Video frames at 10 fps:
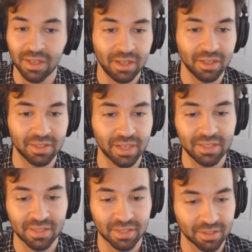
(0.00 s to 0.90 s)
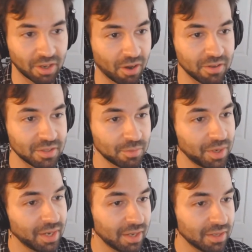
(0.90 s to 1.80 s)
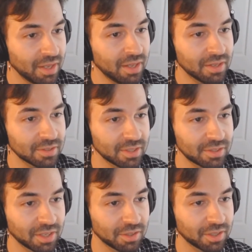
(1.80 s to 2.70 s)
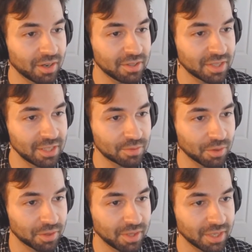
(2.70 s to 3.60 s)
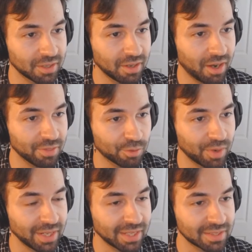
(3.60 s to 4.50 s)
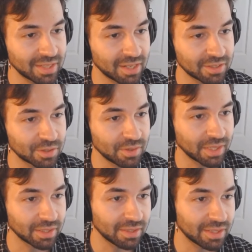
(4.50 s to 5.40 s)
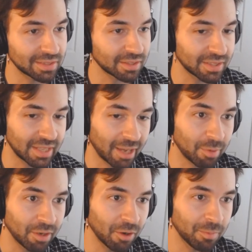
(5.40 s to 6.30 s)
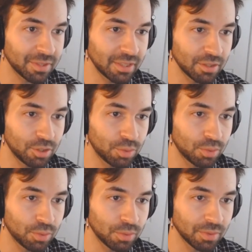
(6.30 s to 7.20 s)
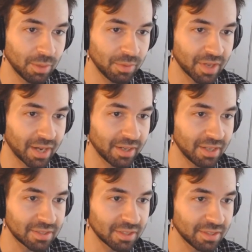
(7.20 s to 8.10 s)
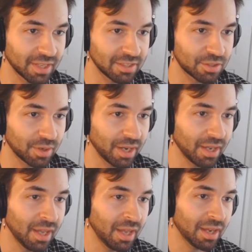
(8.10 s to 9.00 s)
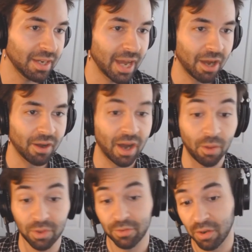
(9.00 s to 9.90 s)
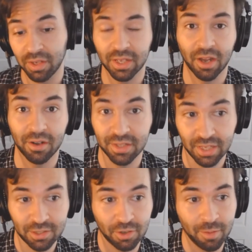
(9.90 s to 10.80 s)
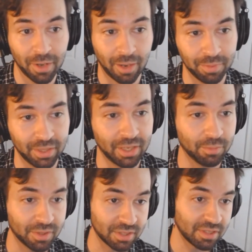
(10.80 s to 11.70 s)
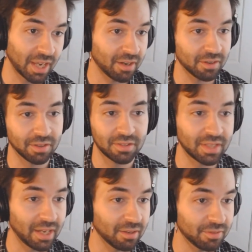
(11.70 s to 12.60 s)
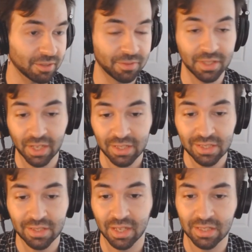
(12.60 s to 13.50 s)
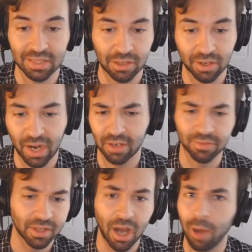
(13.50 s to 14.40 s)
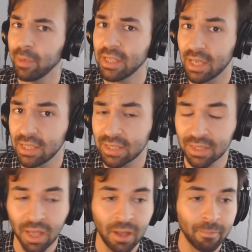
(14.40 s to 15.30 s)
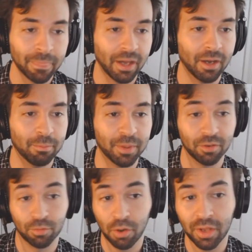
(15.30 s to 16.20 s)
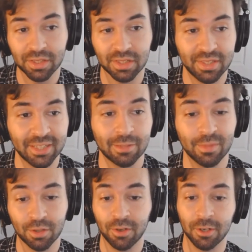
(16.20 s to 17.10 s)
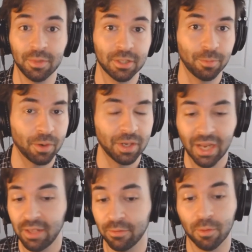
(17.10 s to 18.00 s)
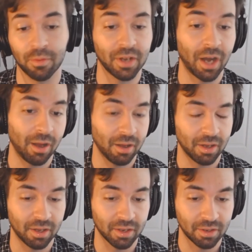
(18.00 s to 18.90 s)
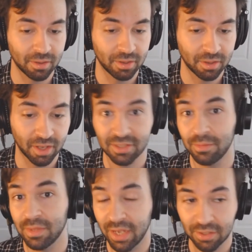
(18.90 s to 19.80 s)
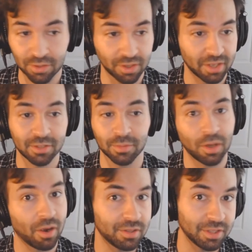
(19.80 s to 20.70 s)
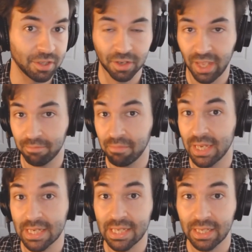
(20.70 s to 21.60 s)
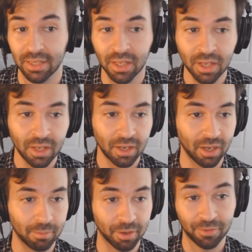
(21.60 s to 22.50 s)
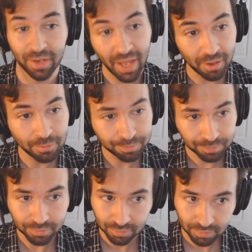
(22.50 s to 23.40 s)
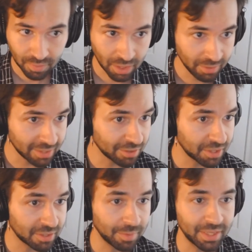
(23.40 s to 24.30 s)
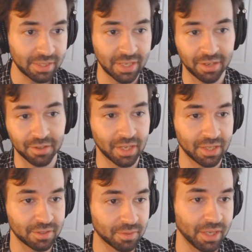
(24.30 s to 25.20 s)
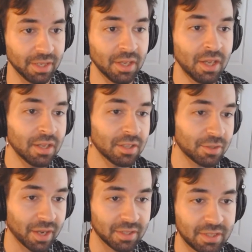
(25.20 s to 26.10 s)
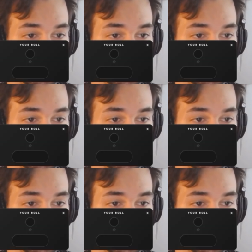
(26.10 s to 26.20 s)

dice and cards and whatnot. So let's take a look at our dice roller here on the right-hand side of the screen. This little tab here opens it, and we've got a nice little dice tray. Now, we've currently got our dice tray populated with a standard set of different dice that are kind of the common dice. But Roll as a system is going to be supporting any form of custom dice or custom cards that your game may need. But for now, let's look at some of these standard dice, right? So I could say